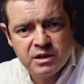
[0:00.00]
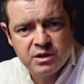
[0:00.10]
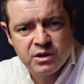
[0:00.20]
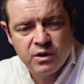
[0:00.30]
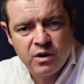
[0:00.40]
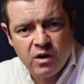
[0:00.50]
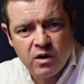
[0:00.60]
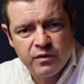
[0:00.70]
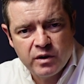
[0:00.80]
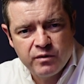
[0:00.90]
Chew
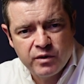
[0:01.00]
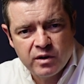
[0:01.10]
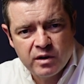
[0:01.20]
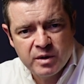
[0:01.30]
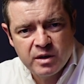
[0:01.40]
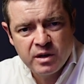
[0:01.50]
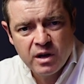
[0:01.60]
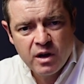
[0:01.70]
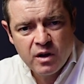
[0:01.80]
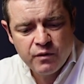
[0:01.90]
of Invion Limited,
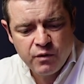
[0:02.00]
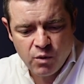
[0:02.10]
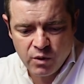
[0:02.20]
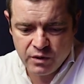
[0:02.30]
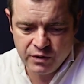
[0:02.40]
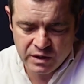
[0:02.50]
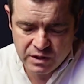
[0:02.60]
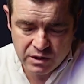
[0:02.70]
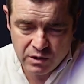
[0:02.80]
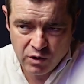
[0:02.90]
for
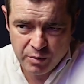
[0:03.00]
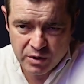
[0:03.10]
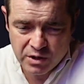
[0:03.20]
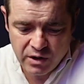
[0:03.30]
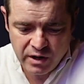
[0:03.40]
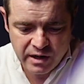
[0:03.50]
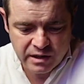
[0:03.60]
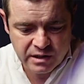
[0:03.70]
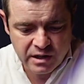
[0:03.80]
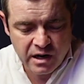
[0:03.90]
this corporate showcase.